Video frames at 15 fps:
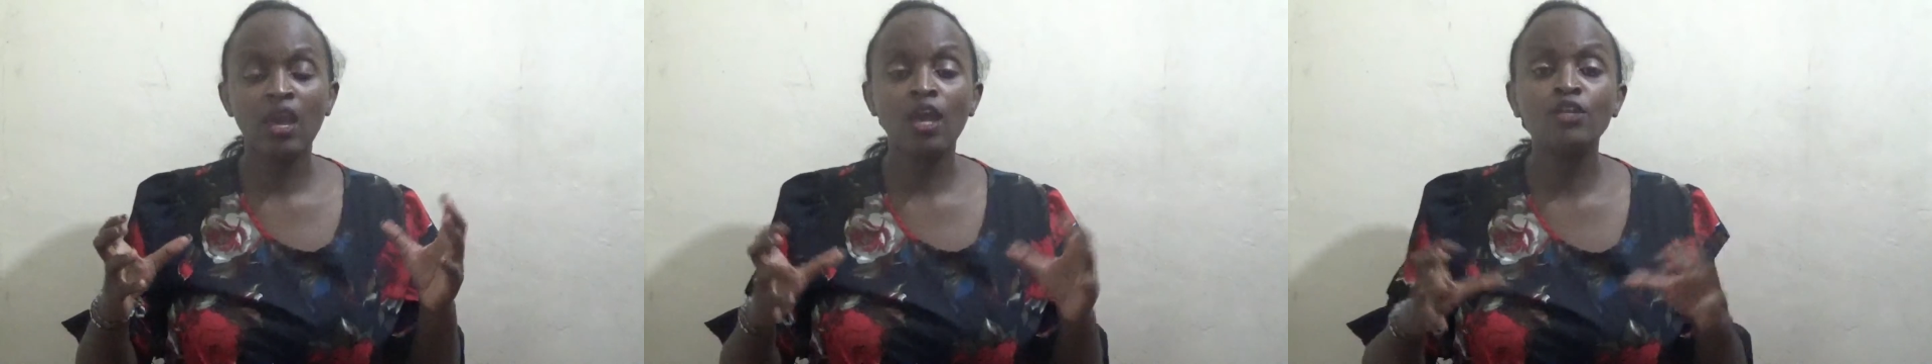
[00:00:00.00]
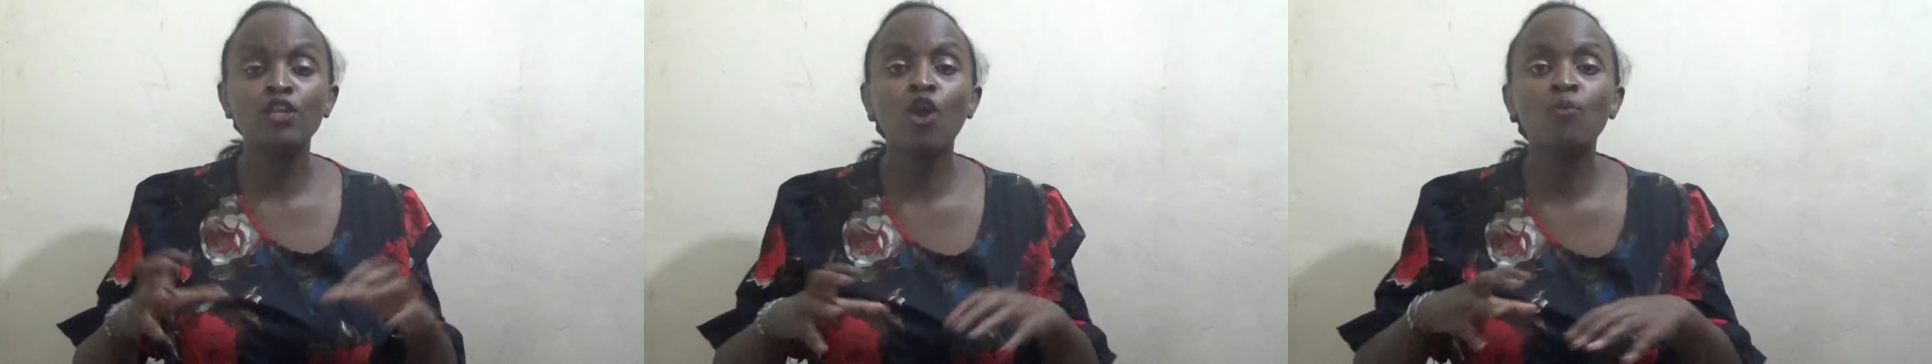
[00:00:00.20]

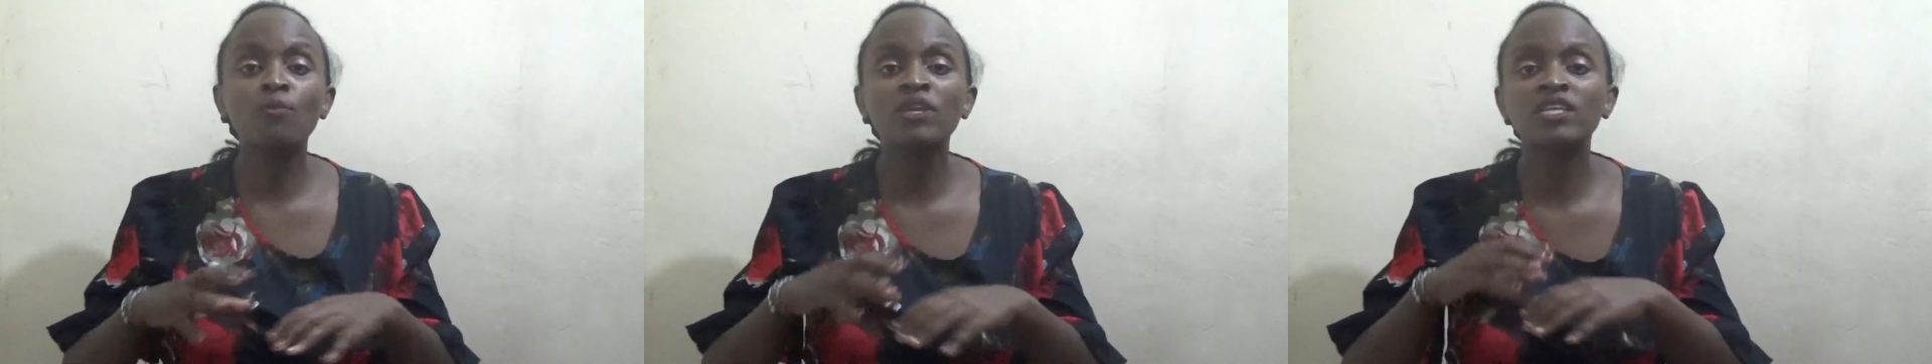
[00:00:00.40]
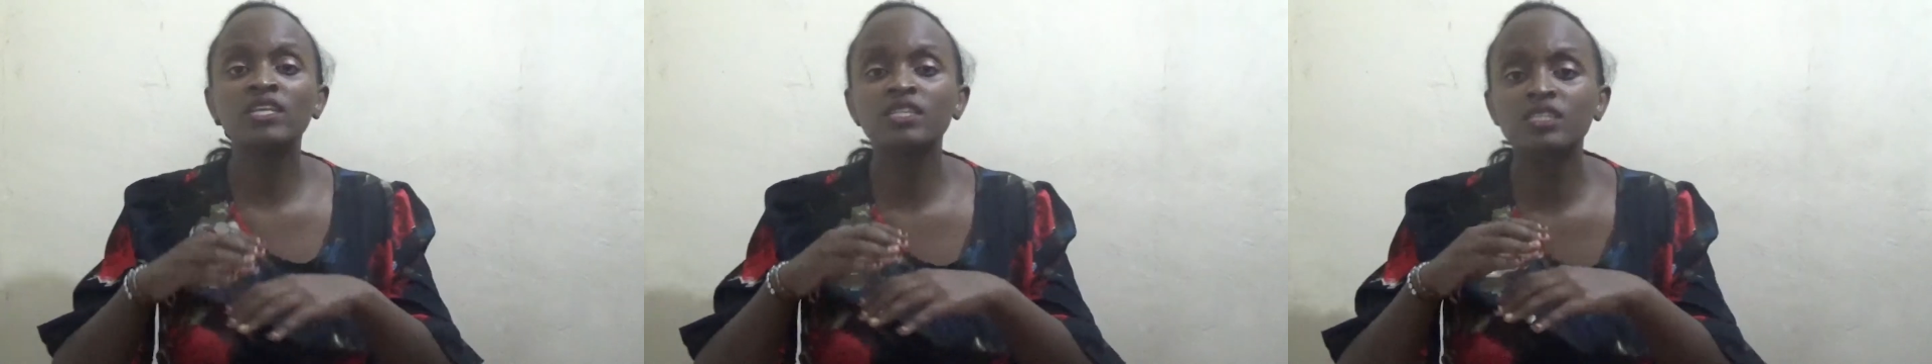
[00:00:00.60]
now
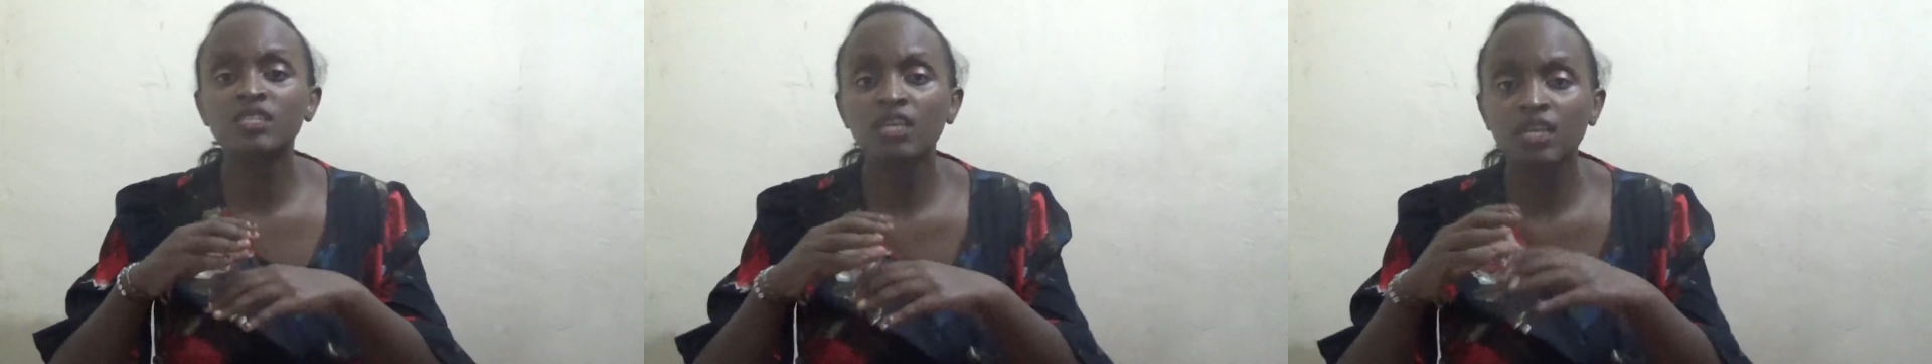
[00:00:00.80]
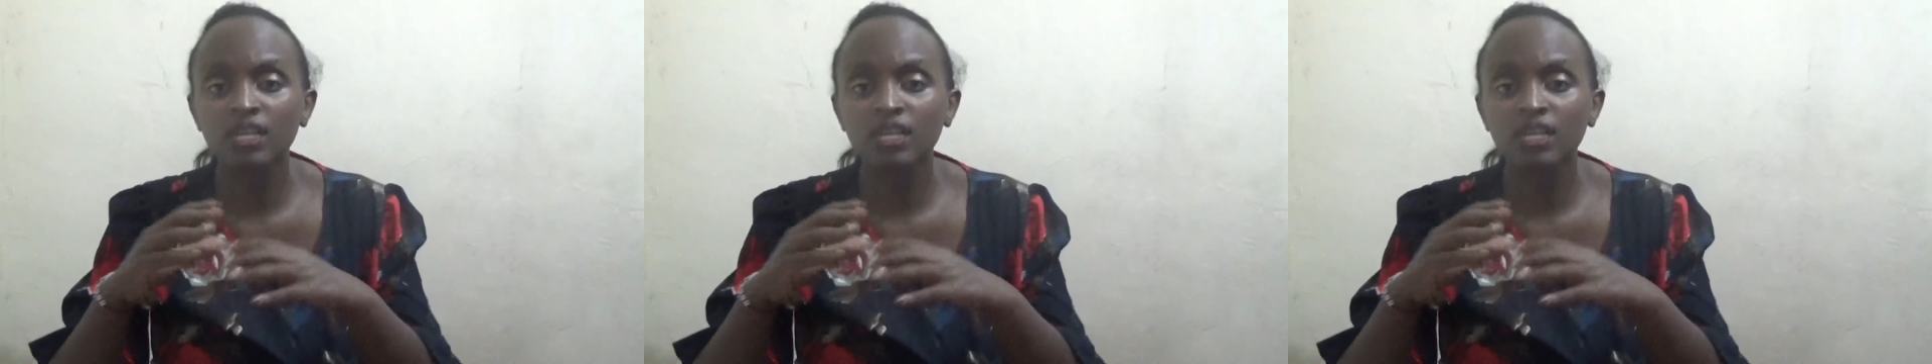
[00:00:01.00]
made it